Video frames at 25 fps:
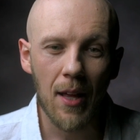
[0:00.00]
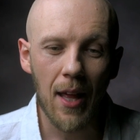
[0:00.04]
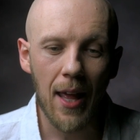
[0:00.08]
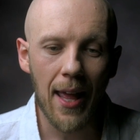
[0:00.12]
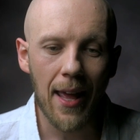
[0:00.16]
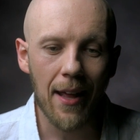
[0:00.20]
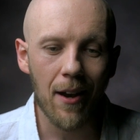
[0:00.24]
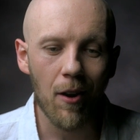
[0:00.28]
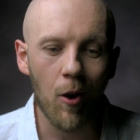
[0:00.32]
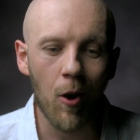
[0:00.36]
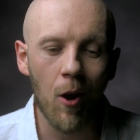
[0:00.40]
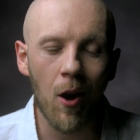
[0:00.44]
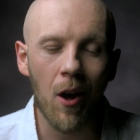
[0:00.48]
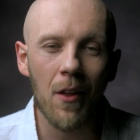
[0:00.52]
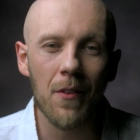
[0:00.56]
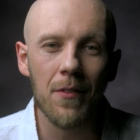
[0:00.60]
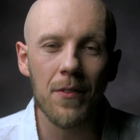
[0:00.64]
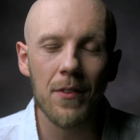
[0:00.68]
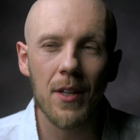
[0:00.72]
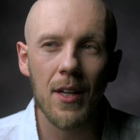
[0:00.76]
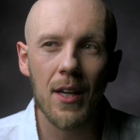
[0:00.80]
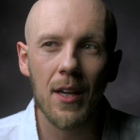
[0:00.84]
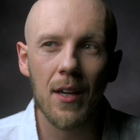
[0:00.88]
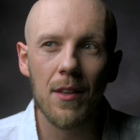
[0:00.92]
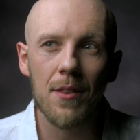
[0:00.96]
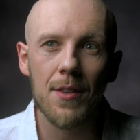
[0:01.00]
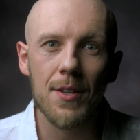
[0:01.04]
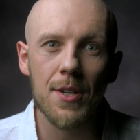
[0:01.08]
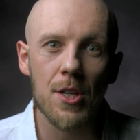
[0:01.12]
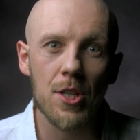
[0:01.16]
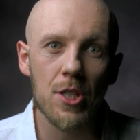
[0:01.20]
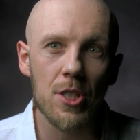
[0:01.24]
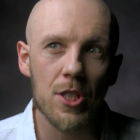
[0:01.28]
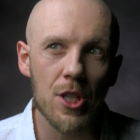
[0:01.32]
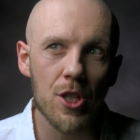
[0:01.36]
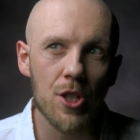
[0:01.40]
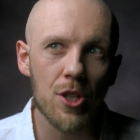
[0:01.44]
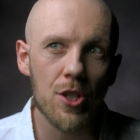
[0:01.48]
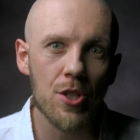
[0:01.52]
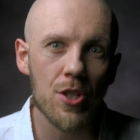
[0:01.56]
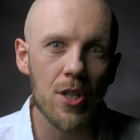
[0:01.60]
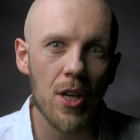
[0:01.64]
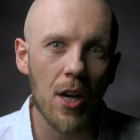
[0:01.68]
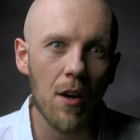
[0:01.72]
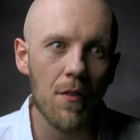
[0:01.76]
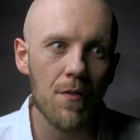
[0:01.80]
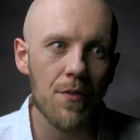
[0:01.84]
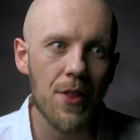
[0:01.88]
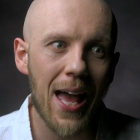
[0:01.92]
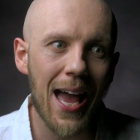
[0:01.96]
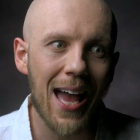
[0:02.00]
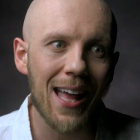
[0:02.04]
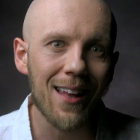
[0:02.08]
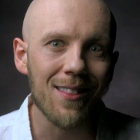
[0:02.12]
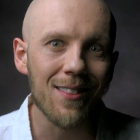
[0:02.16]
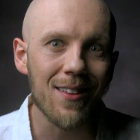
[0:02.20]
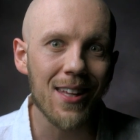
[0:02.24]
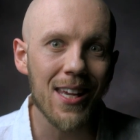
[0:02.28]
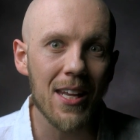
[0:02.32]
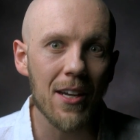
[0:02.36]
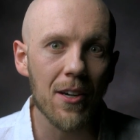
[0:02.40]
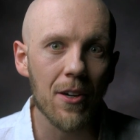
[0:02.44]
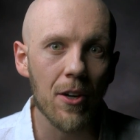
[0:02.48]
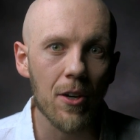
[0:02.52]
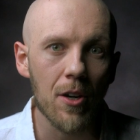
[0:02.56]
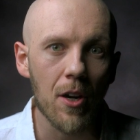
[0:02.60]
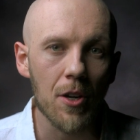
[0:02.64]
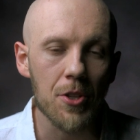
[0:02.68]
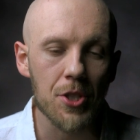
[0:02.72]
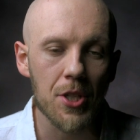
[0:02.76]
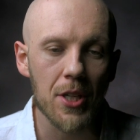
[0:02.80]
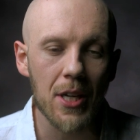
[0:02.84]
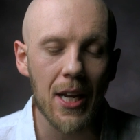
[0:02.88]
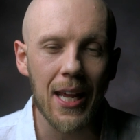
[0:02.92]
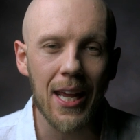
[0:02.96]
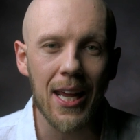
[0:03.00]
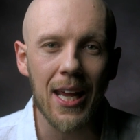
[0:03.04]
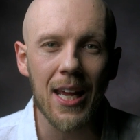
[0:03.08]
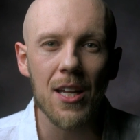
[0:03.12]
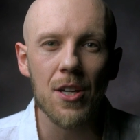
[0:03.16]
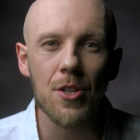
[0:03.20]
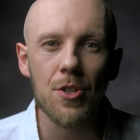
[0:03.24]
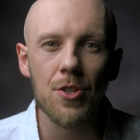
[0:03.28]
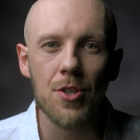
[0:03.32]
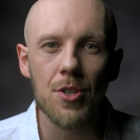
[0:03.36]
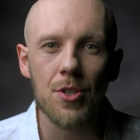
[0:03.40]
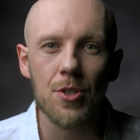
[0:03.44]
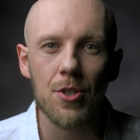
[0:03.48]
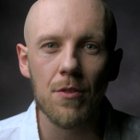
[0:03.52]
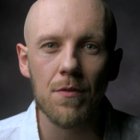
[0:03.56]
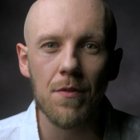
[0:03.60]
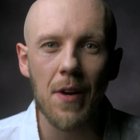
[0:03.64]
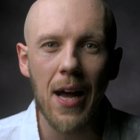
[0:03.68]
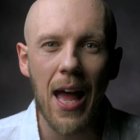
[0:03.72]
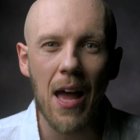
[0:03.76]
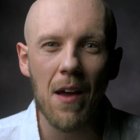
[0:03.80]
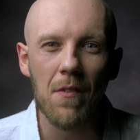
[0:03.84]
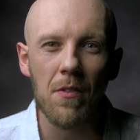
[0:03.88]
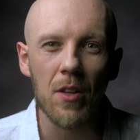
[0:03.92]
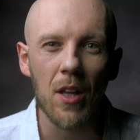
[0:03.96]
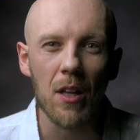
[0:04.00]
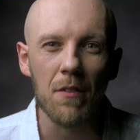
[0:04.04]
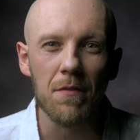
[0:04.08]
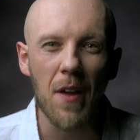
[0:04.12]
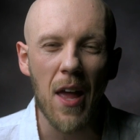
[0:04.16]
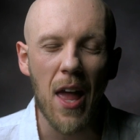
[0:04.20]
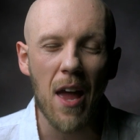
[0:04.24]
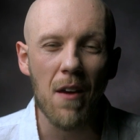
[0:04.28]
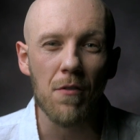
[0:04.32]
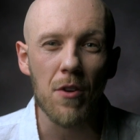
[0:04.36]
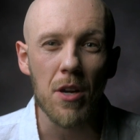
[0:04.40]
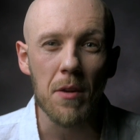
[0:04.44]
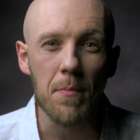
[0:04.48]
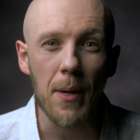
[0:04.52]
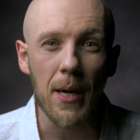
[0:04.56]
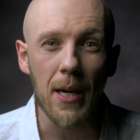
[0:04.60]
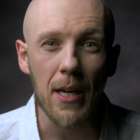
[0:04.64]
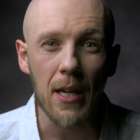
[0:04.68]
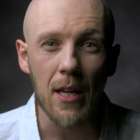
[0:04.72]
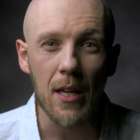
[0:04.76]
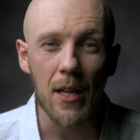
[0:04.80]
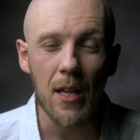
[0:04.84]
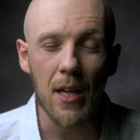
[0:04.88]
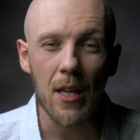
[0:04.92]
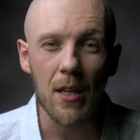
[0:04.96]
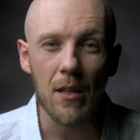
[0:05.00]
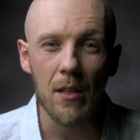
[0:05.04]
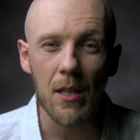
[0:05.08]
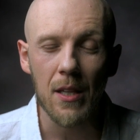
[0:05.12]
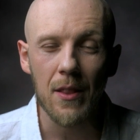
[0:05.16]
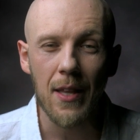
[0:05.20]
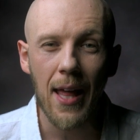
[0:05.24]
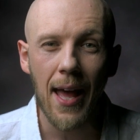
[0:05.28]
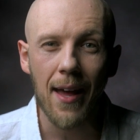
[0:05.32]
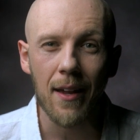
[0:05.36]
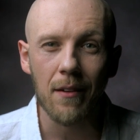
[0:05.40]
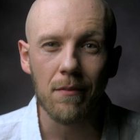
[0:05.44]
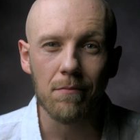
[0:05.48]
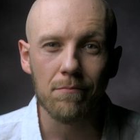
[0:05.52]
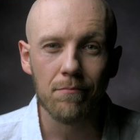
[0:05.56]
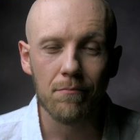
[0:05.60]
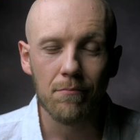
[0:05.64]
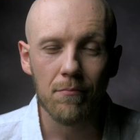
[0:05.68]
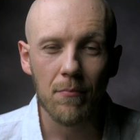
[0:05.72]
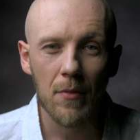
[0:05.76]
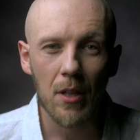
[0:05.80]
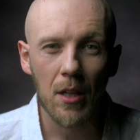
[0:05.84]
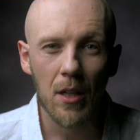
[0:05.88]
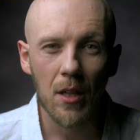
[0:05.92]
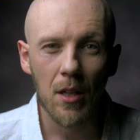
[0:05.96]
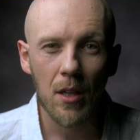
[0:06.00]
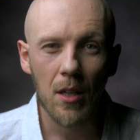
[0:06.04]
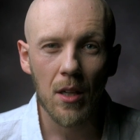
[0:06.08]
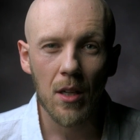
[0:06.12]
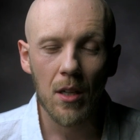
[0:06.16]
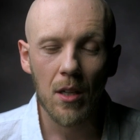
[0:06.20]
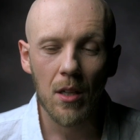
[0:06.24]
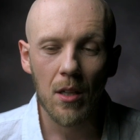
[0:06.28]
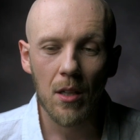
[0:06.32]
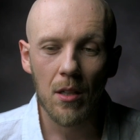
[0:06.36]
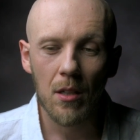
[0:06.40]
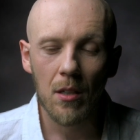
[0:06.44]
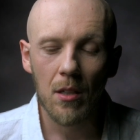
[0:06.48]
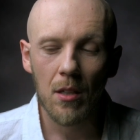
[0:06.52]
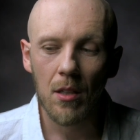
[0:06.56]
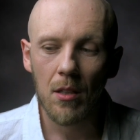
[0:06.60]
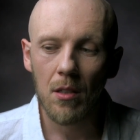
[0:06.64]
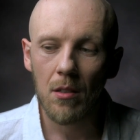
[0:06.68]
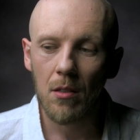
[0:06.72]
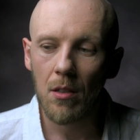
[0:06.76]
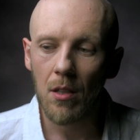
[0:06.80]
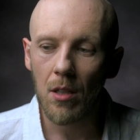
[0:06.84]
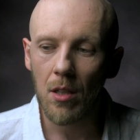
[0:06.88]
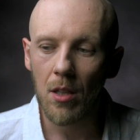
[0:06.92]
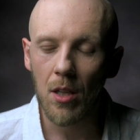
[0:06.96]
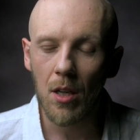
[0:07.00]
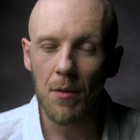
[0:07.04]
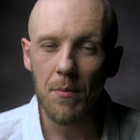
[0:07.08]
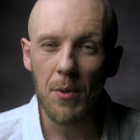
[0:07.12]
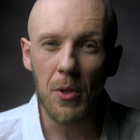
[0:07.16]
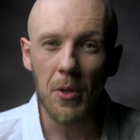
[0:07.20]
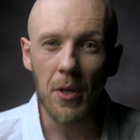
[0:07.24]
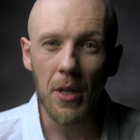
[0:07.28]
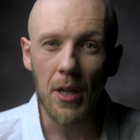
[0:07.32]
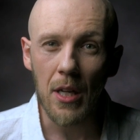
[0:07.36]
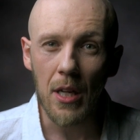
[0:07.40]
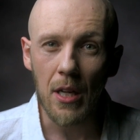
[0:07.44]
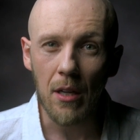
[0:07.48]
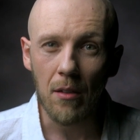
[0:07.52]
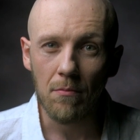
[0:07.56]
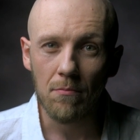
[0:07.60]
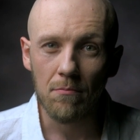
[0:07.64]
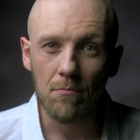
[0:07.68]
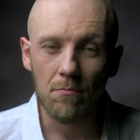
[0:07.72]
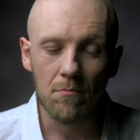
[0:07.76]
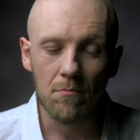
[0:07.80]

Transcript: And on the decisions of that leader is going to hinge the survival of everybody in that community.